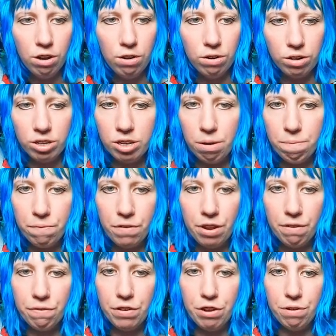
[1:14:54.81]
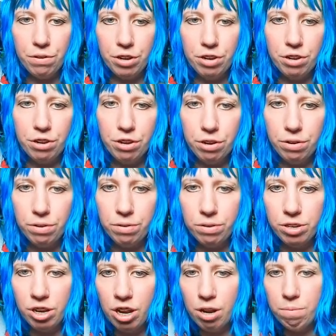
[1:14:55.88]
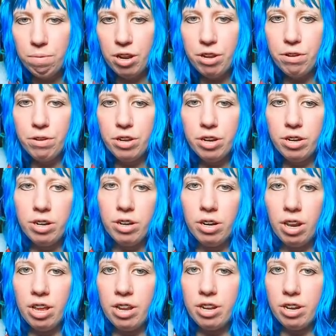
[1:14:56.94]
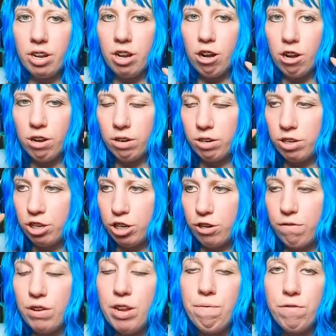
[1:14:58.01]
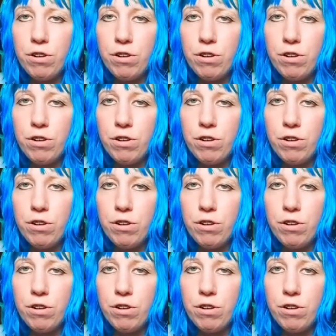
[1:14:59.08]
or something that you can use where you can like screen